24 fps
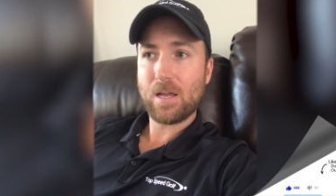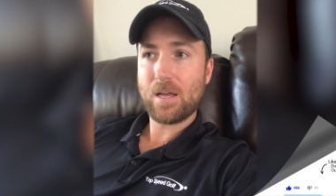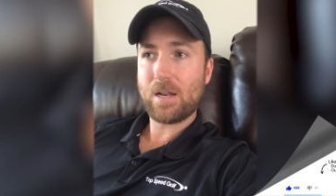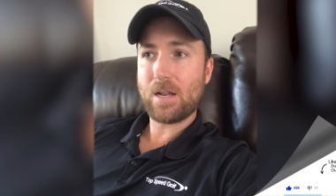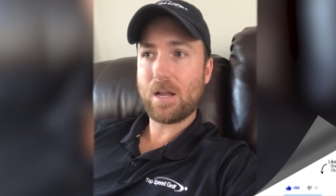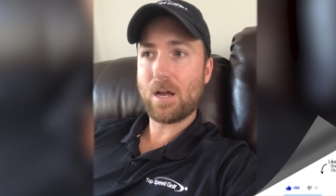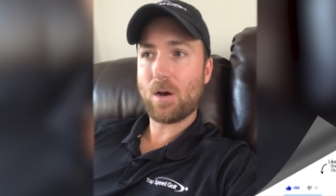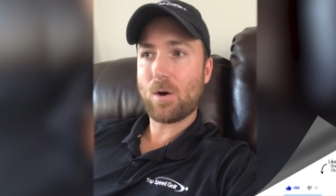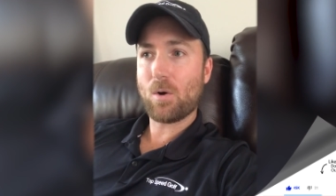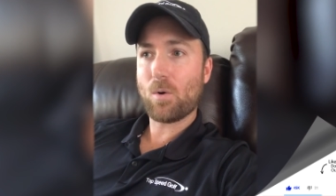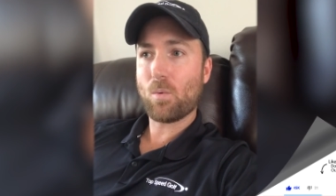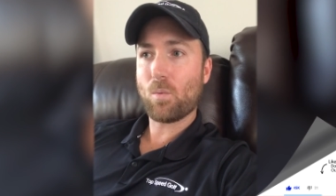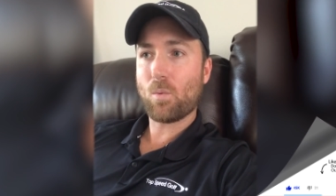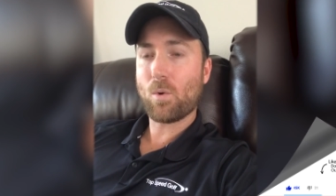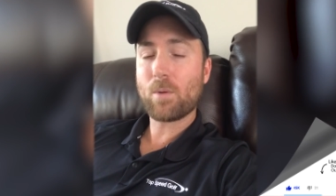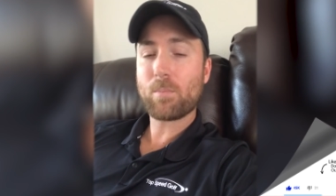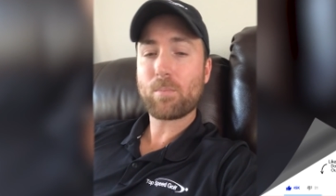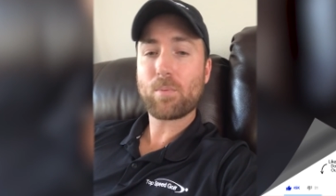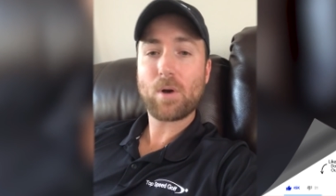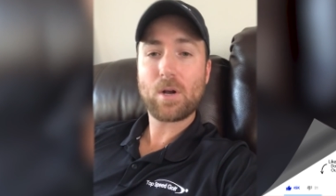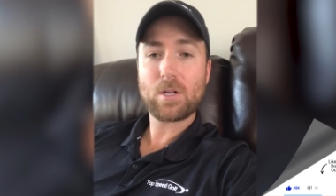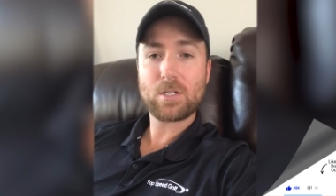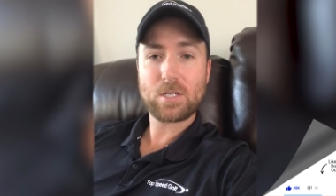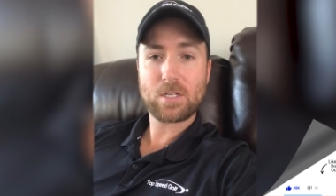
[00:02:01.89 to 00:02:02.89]
Now, one
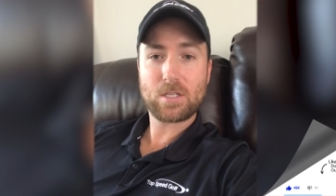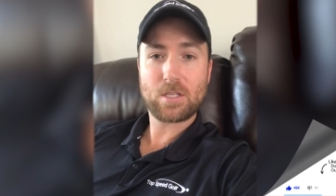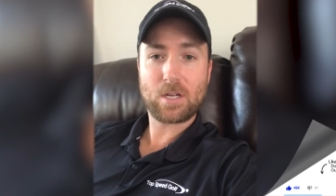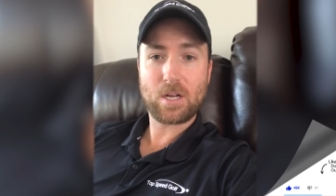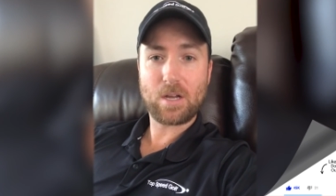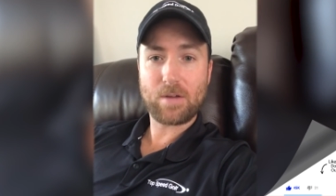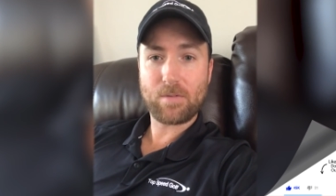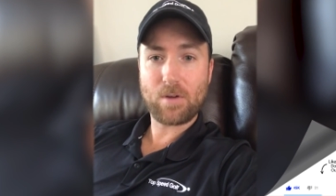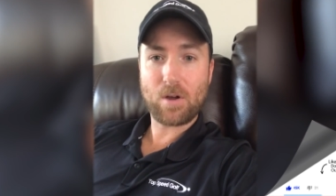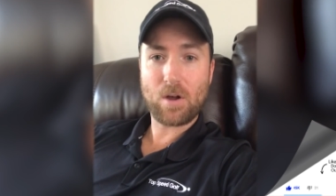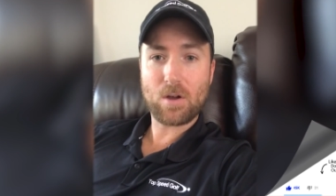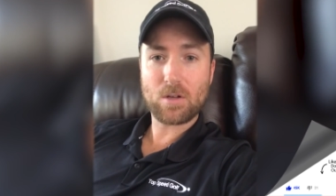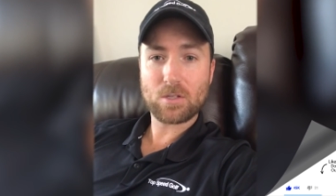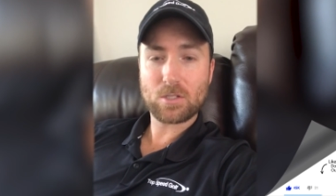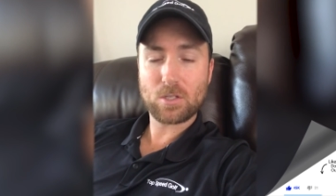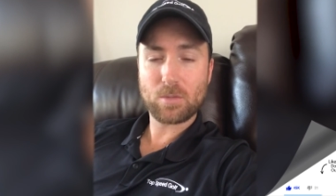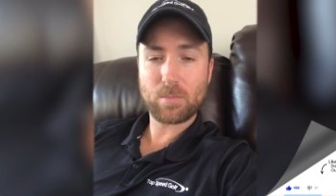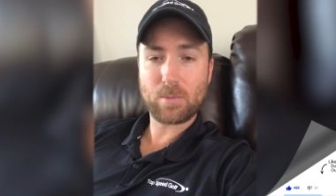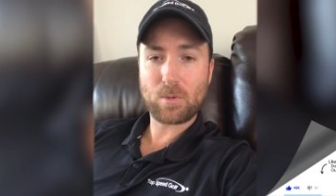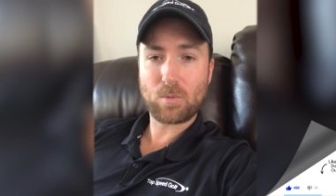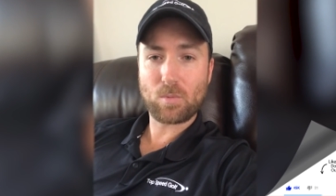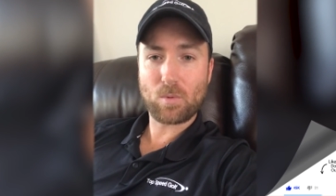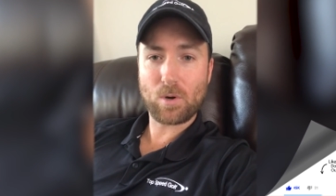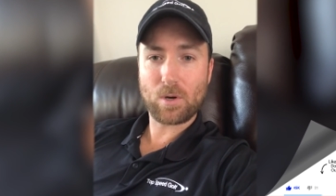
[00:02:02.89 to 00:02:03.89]
project that I've also
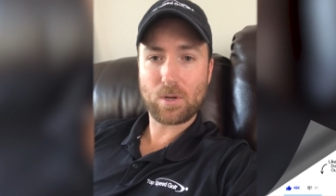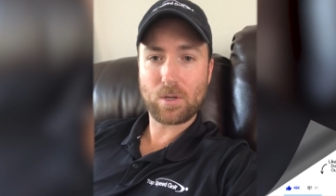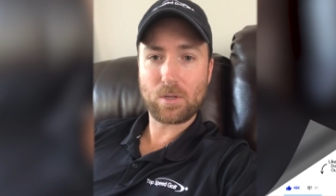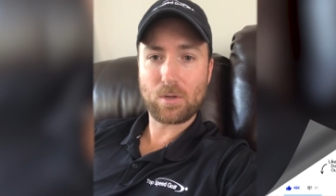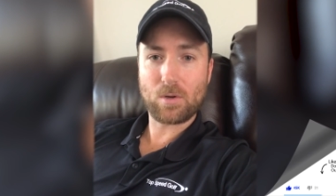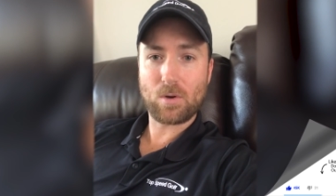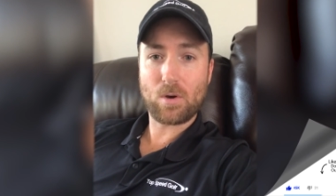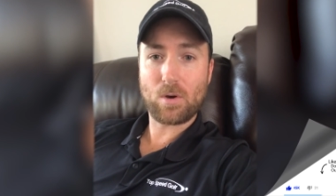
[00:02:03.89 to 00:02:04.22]
been working